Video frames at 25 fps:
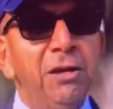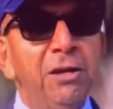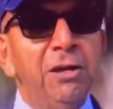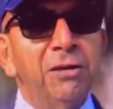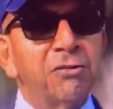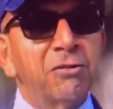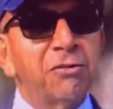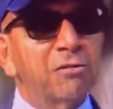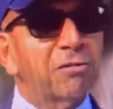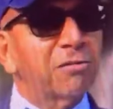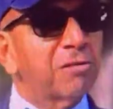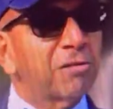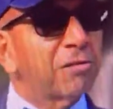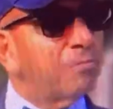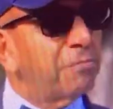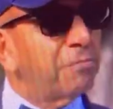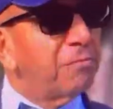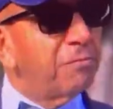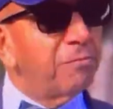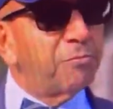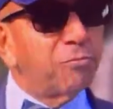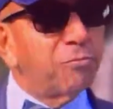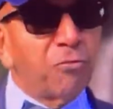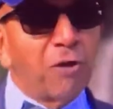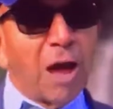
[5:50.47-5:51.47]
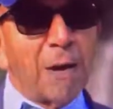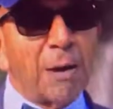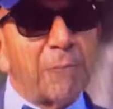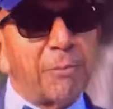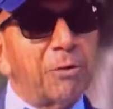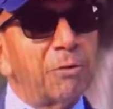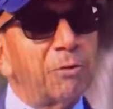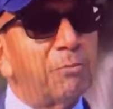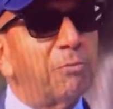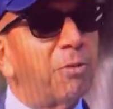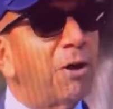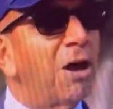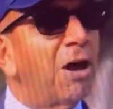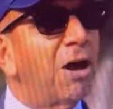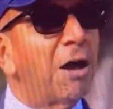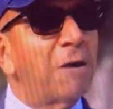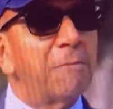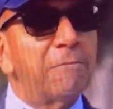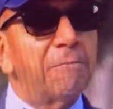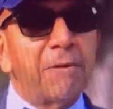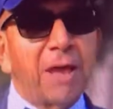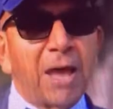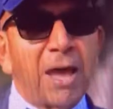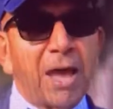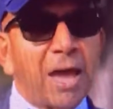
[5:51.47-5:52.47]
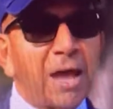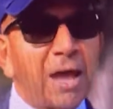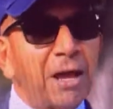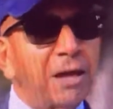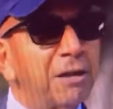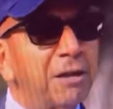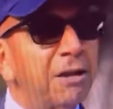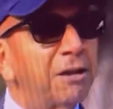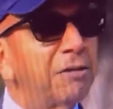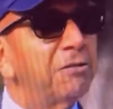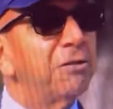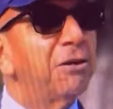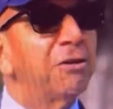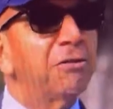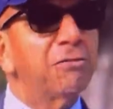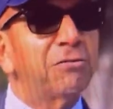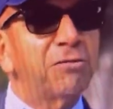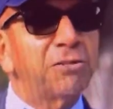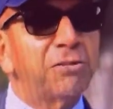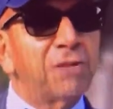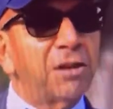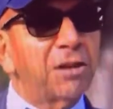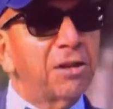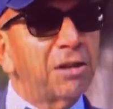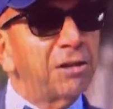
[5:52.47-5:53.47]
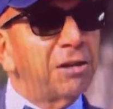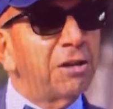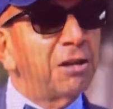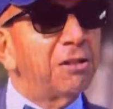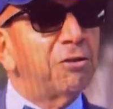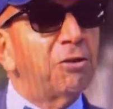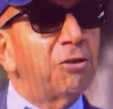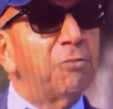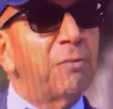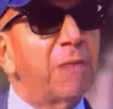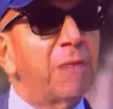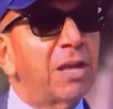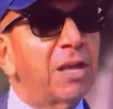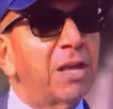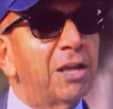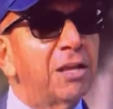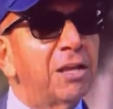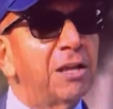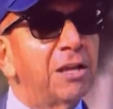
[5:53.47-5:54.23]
just Robert Bobb hanging in there, sticking in there, making it